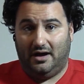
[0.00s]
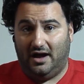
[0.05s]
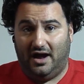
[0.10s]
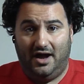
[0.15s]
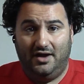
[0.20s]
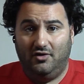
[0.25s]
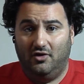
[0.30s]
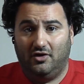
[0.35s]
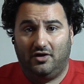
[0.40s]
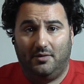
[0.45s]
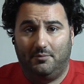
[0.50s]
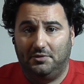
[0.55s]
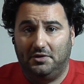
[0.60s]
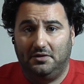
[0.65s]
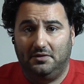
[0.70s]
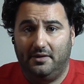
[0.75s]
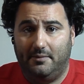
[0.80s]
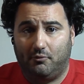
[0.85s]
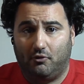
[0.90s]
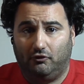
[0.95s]
I'd hook up with a
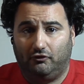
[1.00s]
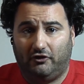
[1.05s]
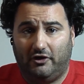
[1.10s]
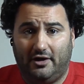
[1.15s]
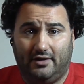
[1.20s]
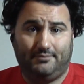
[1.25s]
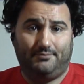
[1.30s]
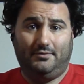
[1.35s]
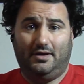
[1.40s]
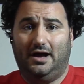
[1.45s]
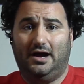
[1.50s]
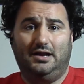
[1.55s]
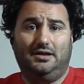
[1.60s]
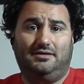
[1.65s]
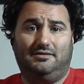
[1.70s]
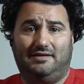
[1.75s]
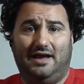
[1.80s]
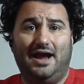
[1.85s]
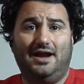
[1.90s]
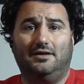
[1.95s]
liberal chick.
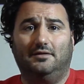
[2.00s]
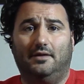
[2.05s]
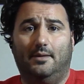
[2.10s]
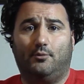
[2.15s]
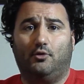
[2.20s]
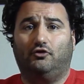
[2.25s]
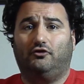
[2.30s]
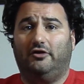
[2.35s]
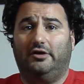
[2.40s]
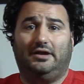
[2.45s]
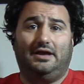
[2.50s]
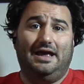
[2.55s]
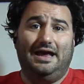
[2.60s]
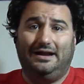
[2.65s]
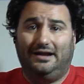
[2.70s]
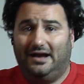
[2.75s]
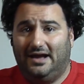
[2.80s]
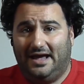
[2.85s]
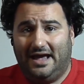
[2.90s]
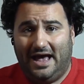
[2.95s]
I'd date a liberal chick,
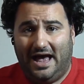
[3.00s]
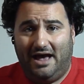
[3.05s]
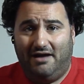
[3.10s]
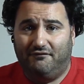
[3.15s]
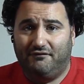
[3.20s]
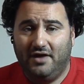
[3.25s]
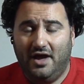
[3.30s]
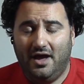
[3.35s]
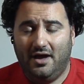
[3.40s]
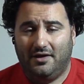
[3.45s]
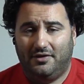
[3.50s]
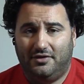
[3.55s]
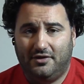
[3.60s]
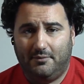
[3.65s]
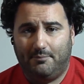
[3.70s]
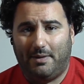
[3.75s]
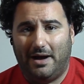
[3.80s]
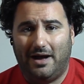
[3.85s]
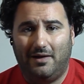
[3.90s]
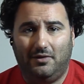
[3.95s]
and I have. Their
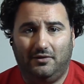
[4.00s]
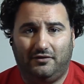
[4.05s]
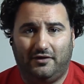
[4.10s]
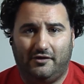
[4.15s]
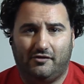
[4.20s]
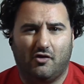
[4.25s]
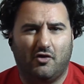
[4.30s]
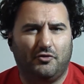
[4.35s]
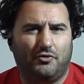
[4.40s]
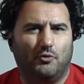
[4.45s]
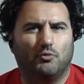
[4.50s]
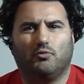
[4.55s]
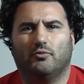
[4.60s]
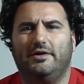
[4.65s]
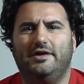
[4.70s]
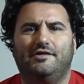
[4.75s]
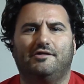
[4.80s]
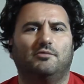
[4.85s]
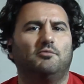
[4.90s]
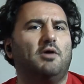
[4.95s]
politics aren't the
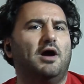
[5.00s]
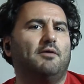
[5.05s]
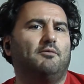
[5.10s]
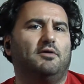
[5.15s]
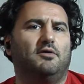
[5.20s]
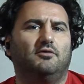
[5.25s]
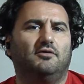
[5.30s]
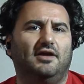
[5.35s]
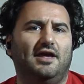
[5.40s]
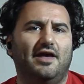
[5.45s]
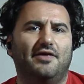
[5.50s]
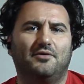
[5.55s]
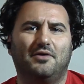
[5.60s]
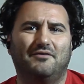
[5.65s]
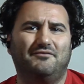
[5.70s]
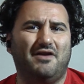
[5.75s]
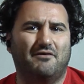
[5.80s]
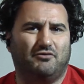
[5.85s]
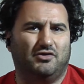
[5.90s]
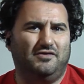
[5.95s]
reason why we were together.
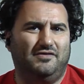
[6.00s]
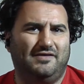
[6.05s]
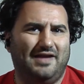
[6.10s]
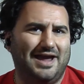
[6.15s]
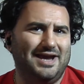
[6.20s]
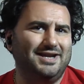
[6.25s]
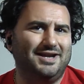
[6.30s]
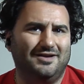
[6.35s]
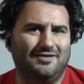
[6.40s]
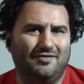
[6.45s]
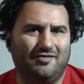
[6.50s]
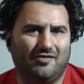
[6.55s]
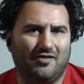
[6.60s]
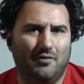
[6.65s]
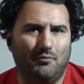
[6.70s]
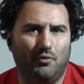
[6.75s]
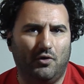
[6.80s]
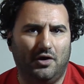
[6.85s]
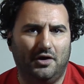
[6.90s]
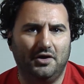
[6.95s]
I've never dated
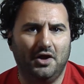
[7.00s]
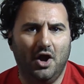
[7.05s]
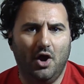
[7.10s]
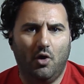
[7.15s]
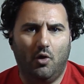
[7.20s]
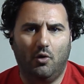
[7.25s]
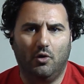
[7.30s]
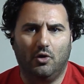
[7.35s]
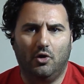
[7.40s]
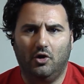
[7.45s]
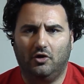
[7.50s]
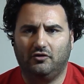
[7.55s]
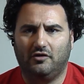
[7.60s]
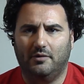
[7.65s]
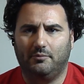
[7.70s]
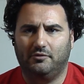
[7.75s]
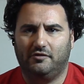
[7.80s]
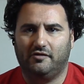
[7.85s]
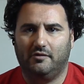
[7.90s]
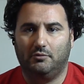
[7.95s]
someone or hooked
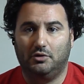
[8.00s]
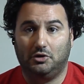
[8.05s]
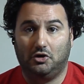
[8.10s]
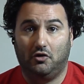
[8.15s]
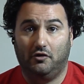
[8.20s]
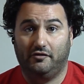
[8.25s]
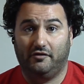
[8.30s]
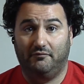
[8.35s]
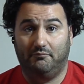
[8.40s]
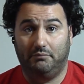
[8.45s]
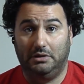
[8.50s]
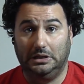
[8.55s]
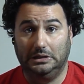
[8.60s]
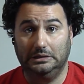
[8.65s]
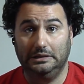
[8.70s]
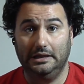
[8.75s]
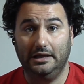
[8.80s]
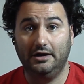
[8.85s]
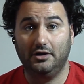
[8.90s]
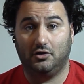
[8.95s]
up with someone because of
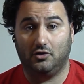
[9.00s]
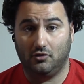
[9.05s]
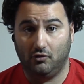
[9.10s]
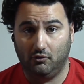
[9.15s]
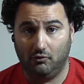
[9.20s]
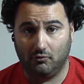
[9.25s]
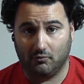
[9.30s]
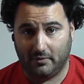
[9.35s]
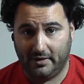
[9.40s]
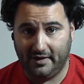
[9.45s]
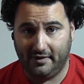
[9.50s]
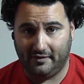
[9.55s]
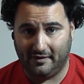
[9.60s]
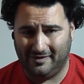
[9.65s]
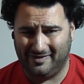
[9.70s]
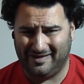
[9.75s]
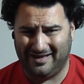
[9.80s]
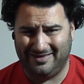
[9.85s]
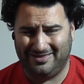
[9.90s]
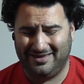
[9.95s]
political
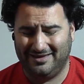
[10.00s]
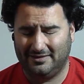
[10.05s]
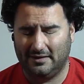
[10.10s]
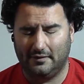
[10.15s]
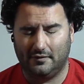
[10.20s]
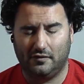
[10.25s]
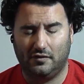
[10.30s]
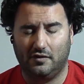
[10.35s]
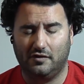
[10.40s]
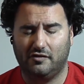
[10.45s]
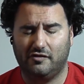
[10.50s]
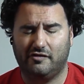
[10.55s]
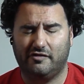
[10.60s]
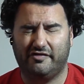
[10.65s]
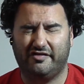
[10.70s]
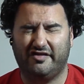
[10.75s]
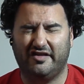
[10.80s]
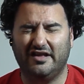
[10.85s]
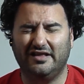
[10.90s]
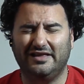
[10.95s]
reasons. I think that's the
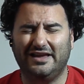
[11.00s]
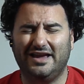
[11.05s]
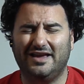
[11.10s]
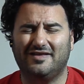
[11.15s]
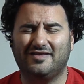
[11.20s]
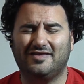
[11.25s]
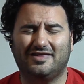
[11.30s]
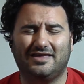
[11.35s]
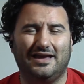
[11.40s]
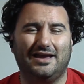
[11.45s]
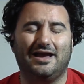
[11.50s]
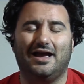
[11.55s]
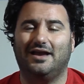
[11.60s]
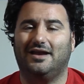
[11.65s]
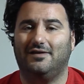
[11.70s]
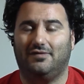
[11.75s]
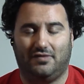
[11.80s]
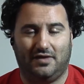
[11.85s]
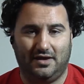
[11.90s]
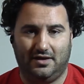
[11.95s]
silliest thing I
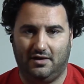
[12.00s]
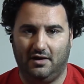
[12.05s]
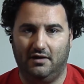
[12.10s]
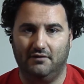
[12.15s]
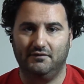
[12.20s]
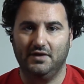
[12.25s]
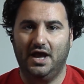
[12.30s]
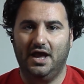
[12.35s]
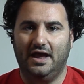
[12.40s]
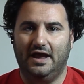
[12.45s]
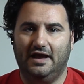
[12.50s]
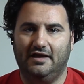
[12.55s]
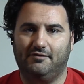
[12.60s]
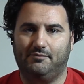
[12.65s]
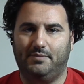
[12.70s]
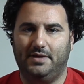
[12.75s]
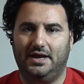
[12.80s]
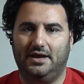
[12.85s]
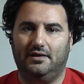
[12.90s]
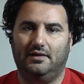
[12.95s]
could think of, is
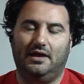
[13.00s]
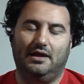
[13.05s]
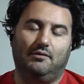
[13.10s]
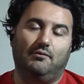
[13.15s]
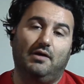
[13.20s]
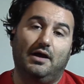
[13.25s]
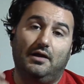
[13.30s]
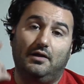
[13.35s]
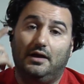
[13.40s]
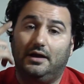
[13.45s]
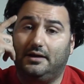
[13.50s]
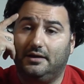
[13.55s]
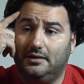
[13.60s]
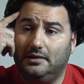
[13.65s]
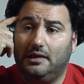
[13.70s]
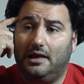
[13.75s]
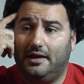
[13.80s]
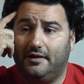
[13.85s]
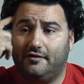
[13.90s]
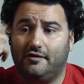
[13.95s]
being like, well, I didn't
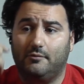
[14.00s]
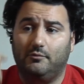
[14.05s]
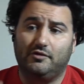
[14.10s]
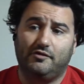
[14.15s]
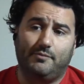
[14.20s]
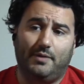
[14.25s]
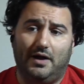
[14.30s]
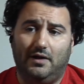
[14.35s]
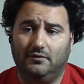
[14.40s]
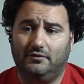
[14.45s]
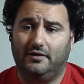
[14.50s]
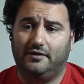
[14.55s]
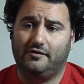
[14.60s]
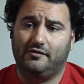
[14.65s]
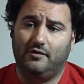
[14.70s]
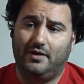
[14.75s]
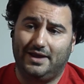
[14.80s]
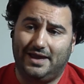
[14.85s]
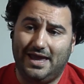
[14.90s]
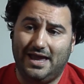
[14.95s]
like someone's politics,
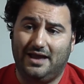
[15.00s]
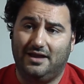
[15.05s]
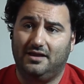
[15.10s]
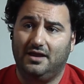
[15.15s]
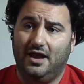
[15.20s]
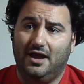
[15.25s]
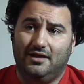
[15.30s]
so I can't